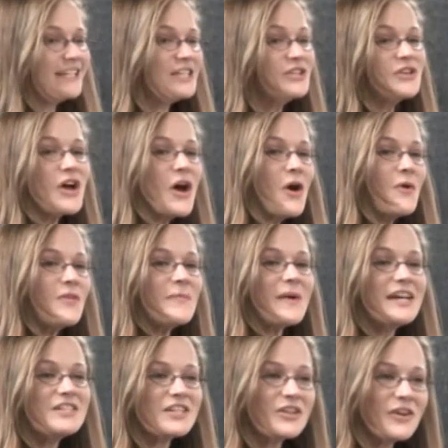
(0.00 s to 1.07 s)
Did you know that
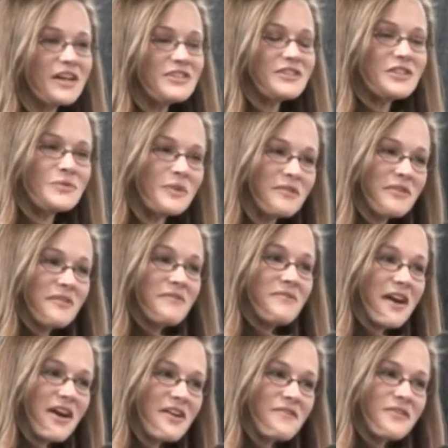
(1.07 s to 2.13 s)
my generation is one of the
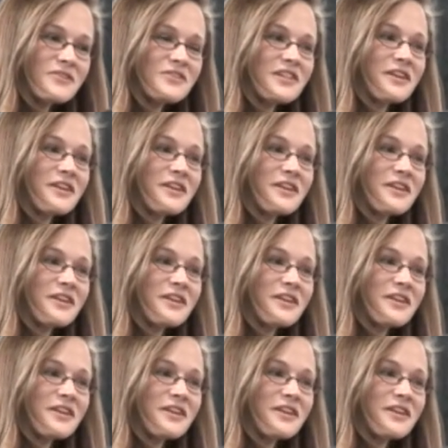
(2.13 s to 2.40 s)
very first